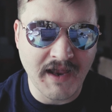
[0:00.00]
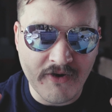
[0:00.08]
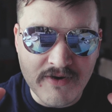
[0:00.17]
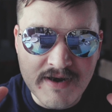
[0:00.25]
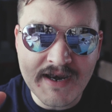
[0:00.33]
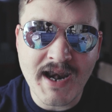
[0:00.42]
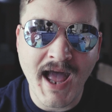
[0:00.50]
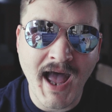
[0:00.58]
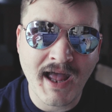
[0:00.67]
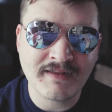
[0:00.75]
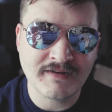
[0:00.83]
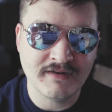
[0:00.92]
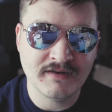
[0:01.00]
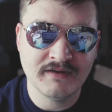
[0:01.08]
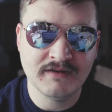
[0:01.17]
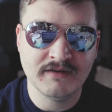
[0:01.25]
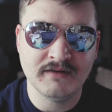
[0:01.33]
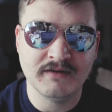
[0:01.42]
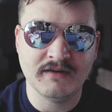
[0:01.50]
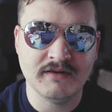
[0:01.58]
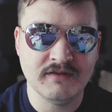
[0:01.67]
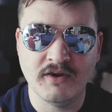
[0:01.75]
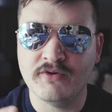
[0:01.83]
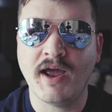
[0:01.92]
they are not,
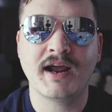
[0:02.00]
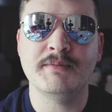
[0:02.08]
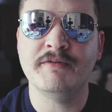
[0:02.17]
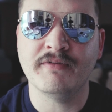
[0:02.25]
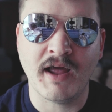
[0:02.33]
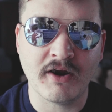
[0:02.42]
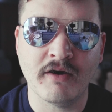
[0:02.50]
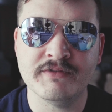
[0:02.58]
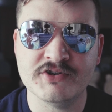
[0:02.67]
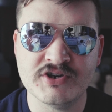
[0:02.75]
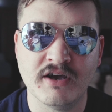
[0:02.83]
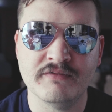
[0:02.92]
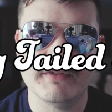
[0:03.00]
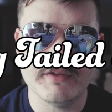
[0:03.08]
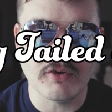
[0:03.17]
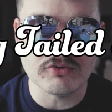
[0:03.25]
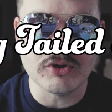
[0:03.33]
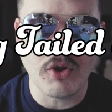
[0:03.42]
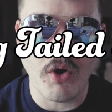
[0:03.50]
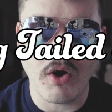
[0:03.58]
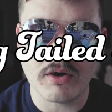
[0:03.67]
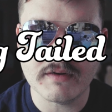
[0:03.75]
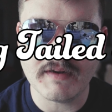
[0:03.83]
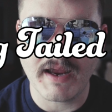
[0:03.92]
they're not going to be flying off the shelves. These are
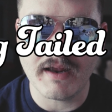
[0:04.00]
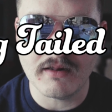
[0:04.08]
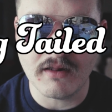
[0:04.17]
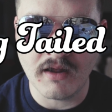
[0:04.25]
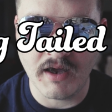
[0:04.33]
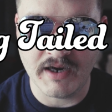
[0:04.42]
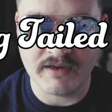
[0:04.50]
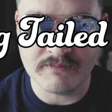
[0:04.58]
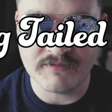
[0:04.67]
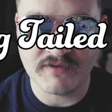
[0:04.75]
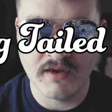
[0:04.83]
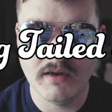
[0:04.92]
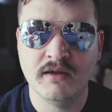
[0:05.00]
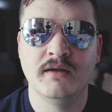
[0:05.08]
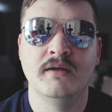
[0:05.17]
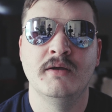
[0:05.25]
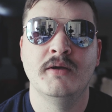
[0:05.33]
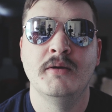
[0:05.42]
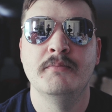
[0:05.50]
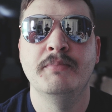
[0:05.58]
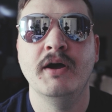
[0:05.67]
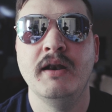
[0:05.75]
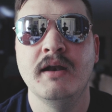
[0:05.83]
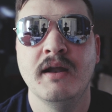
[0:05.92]
long tail items.
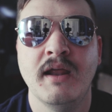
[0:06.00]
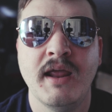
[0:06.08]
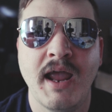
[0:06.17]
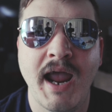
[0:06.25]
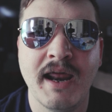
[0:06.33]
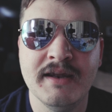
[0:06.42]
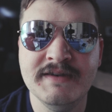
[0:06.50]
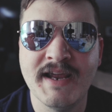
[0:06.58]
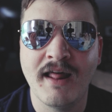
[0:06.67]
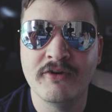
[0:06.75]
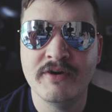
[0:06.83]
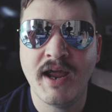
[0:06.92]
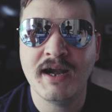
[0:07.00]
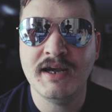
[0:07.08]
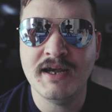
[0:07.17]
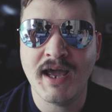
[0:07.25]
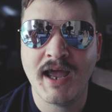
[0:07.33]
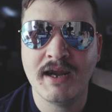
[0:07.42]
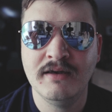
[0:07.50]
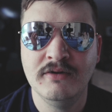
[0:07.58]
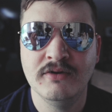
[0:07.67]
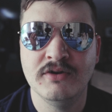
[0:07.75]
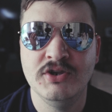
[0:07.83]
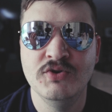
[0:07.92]
But at $1.99,
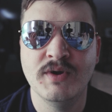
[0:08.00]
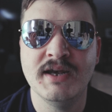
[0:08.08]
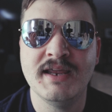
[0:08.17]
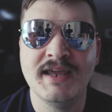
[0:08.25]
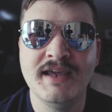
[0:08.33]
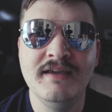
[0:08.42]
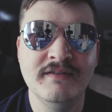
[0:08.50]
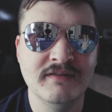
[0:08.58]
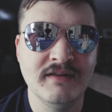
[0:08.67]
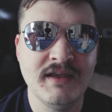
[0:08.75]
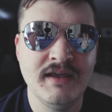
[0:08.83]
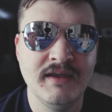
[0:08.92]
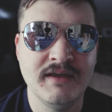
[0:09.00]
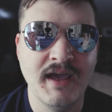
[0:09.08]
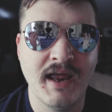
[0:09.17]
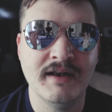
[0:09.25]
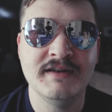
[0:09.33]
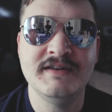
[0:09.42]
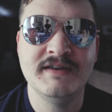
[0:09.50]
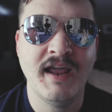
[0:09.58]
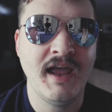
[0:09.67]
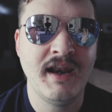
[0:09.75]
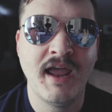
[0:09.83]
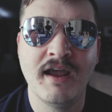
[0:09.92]
you can easily get
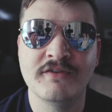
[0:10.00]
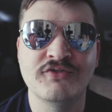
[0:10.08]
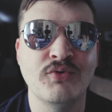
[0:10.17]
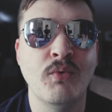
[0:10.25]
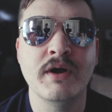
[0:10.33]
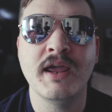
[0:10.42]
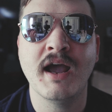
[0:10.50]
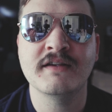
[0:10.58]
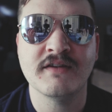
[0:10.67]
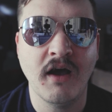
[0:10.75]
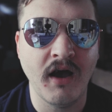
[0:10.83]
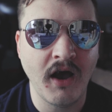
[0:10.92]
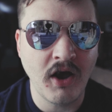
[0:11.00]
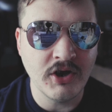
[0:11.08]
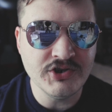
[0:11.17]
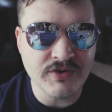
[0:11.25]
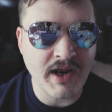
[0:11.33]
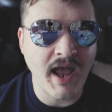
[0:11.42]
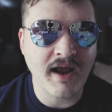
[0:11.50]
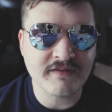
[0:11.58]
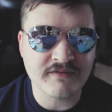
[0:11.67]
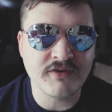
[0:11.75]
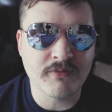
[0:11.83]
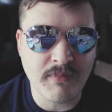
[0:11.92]
10x, 20x,
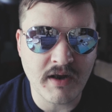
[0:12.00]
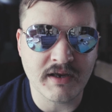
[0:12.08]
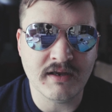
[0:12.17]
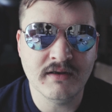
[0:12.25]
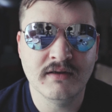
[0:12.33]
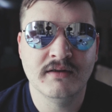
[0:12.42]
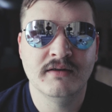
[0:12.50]
100x of your money.